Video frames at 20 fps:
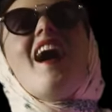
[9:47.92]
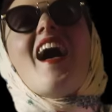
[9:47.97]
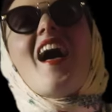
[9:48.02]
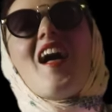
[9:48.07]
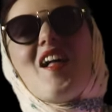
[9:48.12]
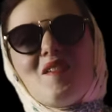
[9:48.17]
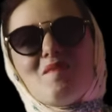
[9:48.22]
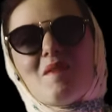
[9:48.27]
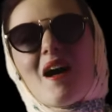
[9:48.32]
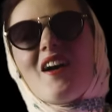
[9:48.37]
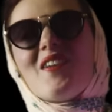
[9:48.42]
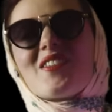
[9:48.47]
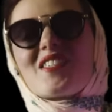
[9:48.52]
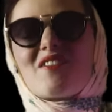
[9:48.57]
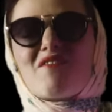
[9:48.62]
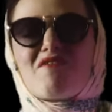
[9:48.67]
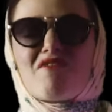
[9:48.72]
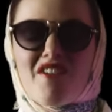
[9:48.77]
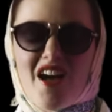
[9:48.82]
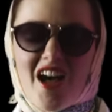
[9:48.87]
Elbows
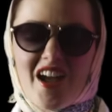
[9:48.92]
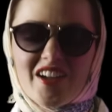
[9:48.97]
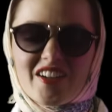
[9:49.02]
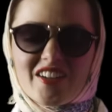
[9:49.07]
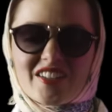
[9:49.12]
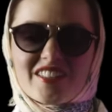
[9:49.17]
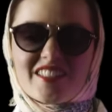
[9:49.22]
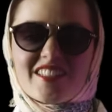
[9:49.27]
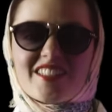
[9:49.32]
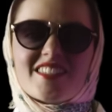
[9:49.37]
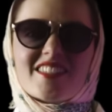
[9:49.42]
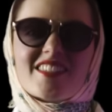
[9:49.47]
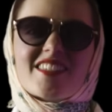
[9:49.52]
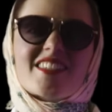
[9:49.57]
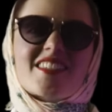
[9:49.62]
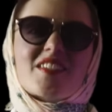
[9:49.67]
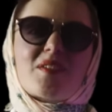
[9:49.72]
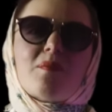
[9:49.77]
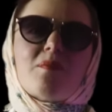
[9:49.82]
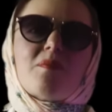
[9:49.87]
and
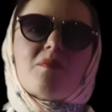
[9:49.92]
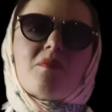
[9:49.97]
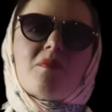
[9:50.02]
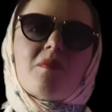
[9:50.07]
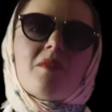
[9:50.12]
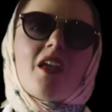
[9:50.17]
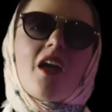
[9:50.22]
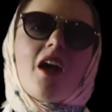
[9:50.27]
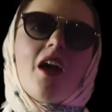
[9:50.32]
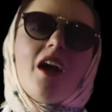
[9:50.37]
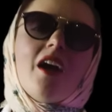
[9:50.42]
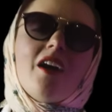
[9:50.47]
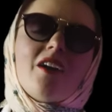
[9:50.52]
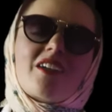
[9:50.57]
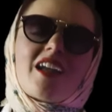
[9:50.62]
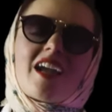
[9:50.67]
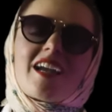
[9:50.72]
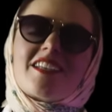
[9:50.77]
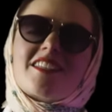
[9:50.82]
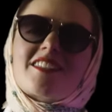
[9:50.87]
phones.
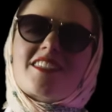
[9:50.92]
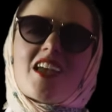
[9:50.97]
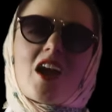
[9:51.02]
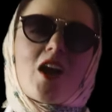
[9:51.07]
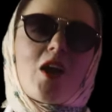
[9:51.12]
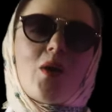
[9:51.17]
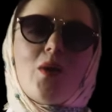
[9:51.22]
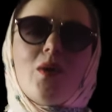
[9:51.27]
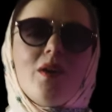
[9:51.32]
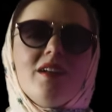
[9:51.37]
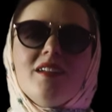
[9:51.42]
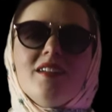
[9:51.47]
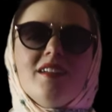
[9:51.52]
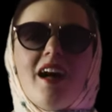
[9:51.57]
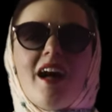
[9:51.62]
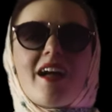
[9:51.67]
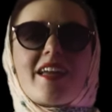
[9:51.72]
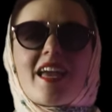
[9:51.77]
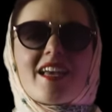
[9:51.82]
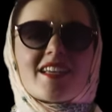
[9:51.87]
Okay, so
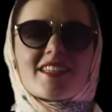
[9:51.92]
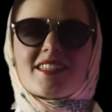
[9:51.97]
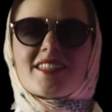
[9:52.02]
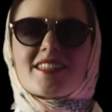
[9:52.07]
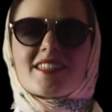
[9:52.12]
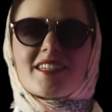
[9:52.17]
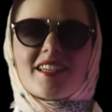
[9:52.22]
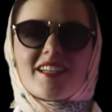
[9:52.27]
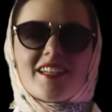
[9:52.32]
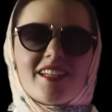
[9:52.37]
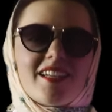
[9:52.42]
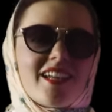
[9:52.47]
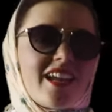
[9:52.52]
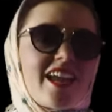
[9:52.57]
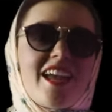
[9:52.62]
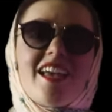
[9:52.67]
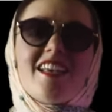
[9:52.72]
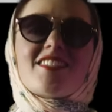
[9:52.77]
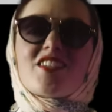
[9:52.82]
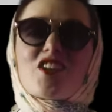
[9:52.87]
I guess
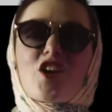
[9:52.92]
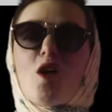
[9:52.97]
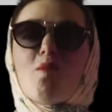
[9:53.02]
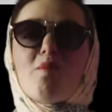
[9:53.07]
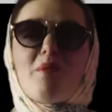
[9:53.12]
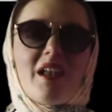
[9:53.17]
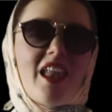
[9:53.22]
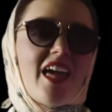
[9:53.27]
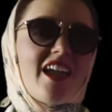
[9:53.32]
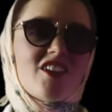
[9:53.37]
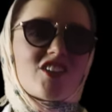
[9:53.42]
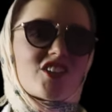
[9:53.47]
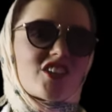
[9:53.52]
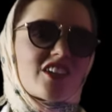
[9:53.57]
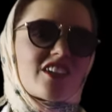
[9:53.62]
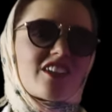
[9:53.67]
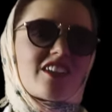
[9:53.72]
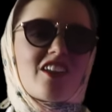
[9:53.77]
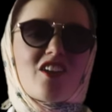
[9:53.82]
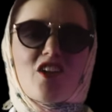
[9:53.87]
here's a
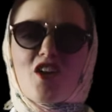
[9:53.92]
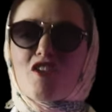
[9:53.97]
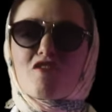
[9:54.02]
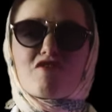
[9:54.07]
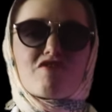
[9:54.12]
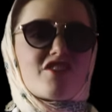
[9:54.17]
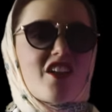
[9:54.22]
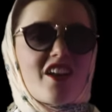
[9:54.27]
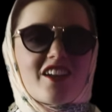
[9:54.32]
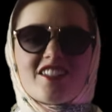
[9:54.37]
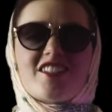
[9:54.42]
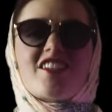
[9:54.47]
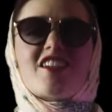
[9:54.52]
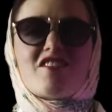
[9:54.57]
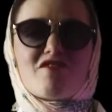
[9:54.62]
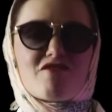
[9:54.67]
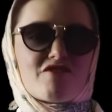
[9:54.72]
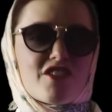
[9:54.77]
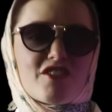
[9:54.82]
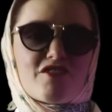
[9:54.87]
compilation of
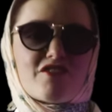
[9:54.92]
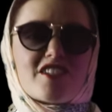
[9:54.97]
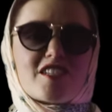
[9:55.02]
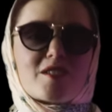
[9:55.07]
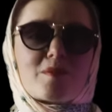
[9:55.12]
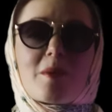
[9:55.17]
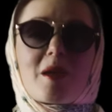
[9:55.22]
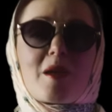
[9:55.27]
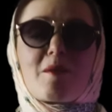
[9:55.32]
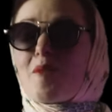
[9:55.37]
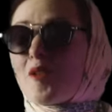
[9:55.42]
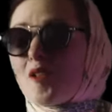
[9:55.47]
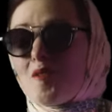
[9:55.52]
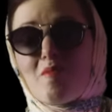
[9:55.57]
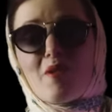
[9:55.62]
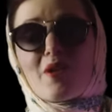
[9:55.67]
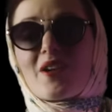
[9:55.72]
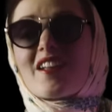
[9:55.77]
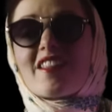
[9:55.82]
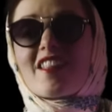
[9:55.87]
1950s people
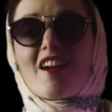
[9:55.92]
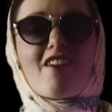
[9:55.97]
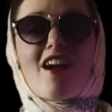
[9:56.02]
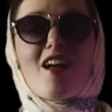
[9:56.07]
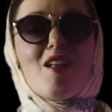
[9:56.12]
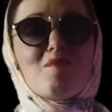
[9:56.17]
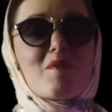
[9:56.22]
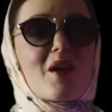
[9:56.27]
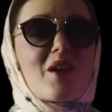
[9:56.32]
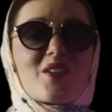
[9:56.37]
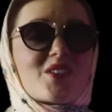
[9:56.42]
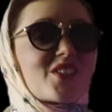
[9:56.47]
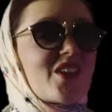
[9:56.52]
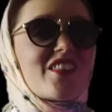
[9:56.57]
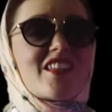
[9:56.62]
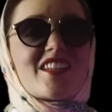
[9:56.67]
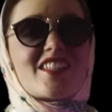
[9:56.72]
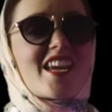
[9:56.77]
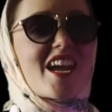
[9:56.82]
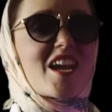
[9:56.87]
putting their elbows
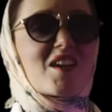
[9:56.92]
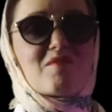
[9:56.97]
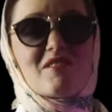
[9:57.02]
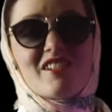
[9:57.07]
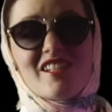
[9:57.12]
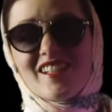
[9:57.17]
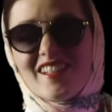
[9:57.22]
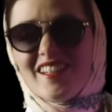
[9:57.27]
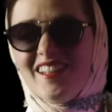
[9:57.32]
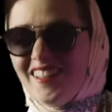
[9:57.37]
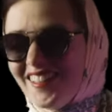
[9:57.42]
on the table.